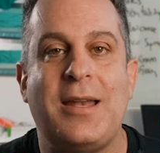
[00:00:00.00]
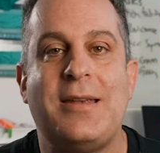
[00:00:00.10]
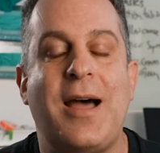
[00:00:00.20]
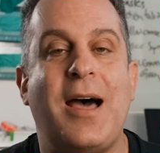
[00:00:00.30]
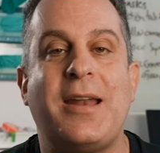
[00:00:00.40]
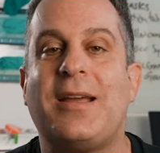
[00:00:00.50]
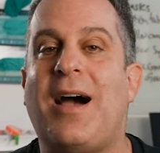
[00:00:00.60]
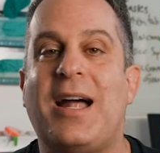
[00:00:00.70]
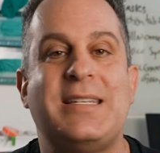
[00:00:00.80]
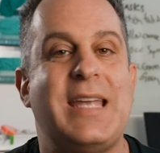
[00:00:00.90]
Not a
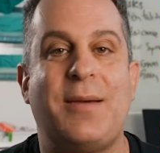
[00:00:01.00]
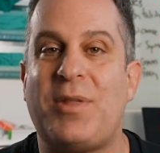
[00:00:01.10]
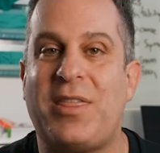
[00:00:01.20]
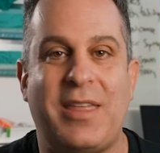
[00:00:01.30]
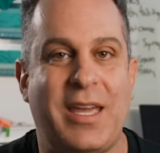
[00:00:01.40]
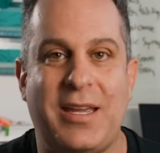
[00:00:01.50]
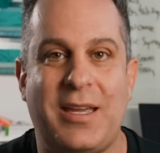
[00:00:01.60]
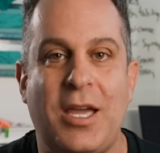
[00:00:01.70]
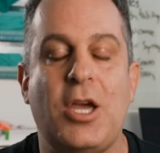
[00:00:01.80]
goddamn thing.